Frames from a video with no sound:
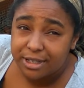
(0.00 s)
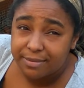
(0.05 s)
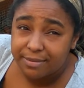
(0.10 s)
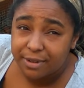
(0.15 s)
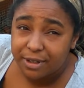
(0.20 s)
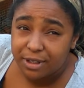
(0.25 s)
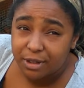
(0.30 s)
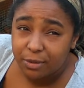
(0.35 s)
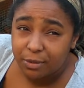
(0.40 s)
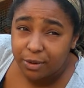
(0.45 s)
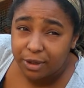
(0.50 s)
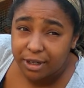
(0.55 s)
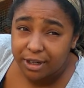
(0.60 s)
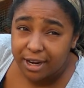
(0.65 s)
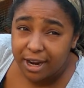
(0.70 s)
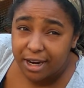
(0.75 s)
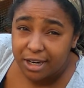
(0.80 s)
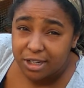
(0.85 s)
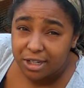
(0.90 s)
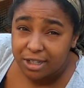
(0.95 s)
something that we
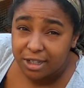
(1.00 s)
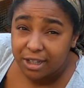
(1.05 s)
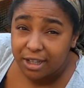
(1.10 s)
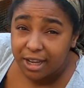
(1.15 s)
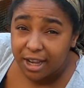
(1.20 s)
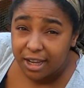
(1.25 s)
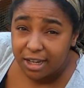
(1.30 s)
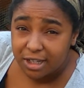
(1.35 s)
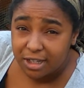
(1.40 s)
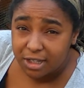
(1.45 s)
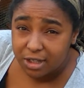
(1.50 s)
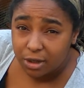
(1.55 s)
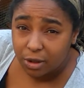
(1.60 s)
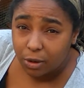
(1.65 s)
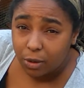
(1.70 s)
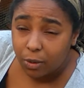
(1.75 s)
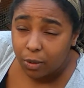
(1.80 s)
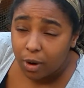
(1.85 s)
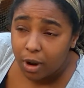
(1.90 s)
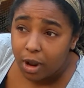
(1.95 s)
could actually get
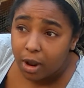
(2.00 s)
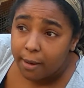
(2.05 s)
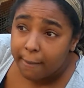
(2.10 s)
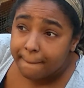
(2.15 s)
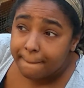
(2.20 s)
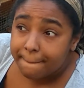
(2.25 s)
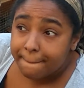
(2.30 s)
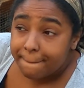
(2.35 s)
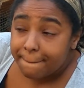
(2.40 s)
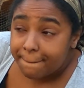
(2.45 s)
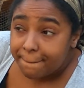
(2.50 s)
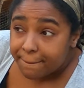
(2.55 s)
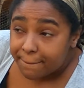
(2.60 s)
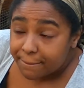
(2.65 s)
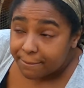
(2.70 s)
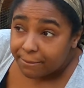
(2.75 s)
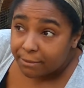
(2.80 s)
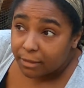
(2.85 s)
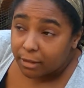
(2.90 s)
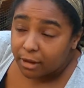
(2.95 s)
to,
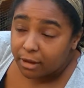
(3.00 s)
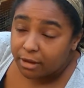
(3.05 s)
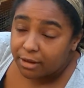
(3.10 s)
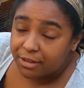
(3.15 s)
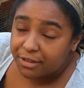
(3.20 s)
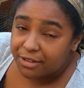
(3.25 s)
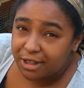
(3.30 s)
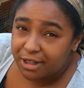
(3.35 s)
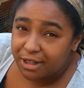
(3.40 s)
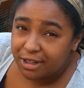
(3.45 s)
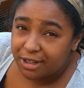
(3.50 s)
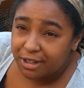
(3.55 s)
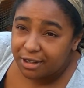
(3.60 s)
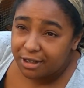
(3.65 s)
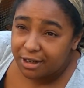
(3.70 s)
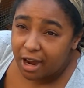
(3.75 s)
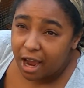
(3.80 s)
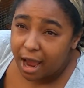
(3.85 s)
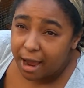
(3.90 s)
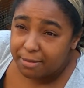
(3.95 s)

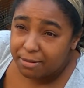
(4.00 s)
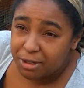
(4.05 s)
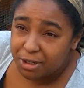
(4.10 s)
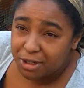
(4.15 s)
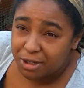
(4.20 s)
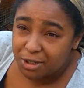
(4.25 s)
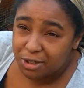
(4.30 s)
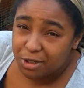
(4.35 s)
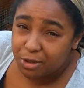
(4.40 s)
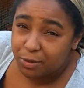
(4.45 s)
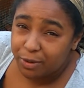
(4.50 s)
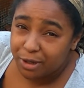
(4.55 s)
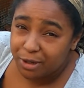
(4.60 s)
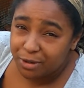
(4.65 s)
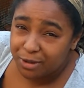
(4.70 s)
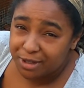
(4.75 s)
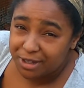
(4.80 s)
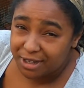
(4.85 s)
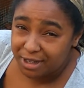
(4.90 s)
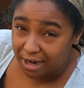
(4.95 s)
the options
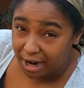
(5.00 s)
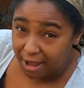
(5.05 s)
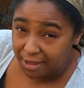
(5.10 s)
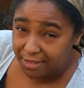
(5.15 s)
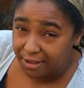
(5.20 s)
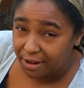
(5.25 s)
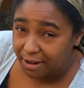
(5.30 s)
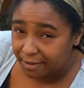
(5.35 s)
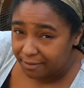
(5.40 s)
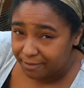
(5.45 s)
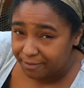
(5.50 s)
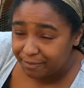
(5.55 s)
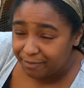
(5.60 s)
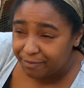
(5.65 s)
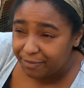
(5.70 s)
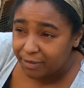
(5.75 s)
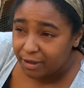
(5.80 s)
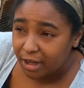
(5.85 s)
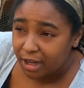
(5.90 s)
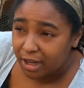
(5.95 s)
dwindled to nothing.
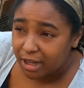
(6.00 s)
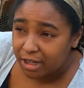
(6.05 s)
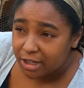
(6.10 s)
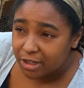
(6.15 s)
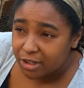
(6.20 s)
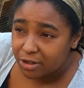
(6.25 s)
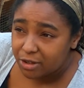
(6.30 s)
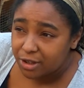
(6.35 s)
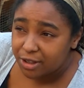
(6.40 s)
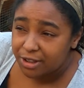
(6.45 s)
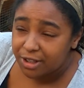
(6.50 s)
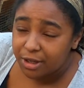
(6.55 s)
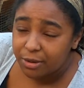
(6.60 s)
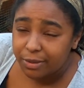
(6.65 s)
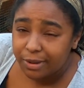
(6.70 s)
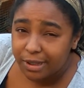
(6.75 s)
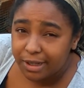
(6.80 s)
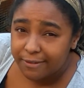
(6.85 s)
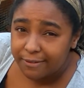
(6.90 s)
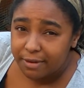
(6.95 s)
So the thing
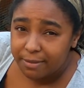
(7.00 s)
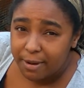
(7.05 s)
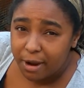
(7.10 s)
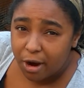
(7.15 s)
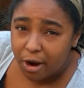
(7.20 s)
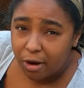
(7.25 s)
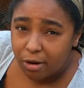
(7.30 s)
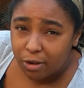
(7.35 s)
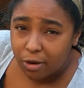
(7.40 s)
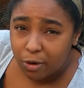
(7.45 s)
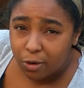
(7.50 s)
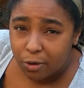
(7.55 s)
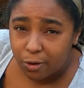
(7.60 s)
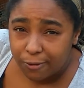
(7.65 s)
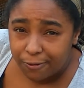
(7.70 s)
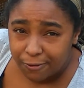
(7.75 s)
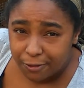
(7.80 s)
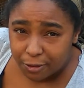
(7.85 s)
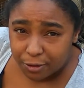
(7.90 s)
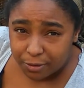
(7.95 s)
we loved about our
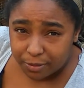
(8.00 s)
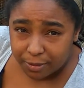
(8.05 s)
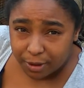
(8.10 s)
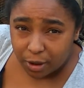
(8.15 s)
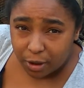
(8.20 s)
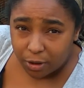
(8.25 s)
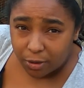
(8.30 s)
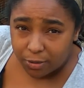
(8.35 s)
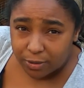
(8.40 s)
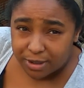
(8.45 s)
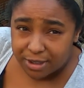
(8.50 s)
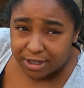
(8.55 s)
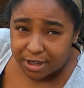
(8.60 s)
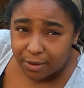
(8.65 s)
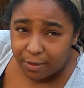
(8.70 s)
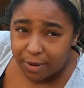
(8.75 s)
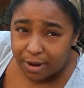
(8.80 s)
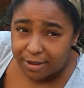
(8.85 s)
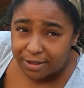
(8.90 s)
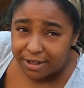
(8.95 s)
local food mill was
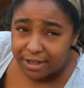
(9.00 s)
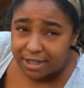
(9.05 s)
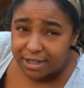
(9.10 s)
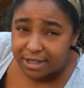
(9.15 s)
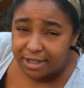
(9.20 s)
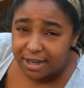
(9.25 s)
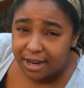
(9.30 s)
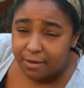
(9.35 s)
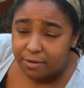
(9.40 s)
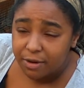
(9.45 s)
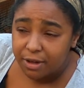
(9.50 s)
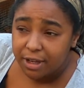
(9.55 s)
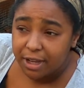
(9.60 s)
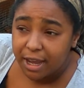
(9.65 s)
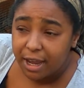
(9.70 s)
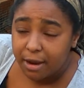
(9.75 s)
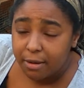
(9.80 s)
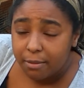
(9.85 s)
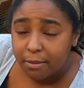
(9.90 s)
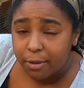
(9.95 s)
that while they didn't have a
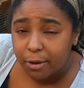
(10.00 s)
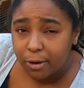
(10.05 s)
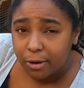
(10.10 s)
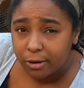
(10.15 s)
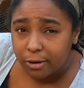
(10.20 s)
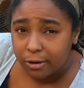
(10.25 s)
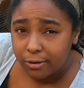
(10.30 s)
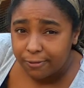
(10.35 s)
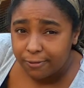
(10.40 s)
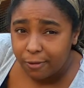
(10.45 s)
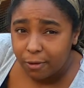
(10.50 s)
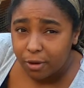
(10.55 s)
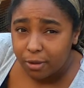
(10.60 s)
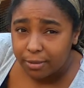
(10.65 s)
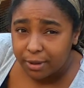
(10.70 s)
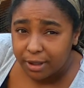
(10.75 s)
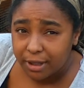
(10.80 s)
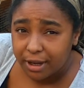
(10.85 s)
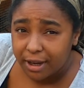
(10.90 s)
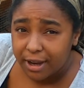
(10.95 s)
game bird
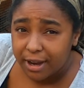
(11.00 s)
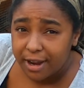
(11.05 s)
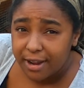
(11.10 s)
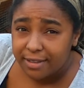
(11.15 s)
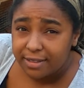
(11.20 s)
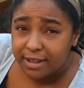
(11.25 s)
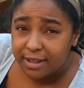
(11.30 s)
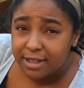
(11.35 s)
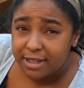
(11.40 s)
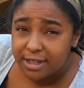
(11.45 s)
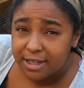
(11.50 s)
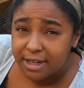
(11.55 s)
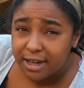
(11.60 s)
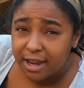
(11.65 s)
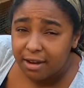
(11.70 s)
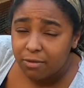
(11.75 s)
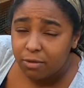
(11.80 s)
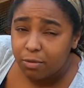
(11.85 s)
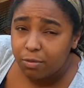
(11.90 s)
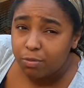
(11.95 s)
formula, they did
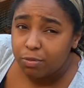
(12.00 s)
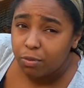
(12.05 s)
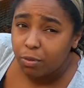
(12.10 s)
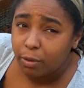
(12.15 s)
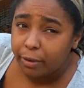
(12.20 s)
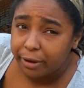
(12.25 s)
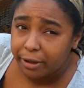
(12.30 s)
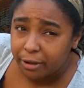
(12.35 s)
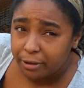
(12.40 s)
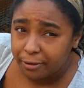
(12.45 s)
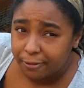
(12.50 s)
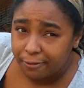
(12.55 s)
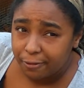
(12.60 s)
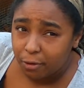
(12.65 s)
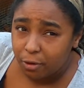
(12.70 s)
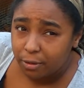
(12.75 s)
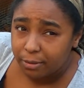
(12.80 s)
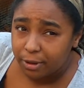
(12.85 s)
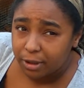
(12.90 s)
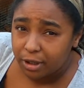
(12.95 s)
have a broiler
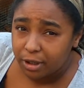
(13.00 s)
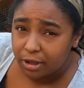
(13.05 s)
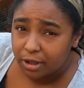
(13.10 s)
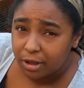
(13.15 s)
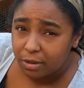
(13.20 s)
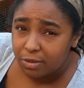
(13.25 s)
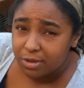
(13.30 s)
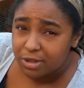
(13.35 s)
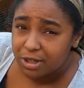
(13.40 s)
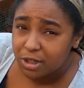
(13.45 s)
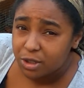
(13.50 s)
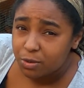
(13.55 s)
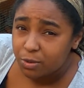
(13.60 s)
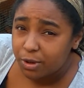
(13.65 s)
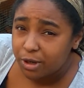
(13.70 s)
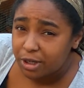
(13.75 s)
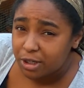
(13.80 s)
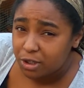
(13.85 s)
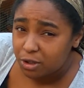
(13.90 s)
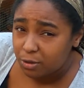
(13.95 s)
formula that was at
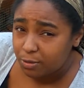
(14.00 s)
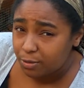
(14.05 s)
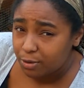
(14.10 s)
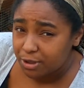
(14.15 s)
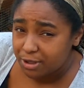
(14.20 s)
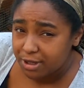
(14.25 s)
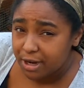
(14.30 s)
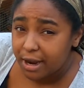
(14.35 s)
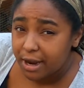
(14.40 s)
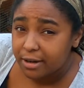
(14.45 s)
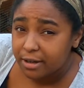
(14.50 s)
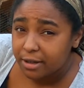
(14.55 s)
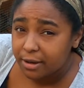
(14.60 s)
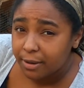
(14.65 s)
22%.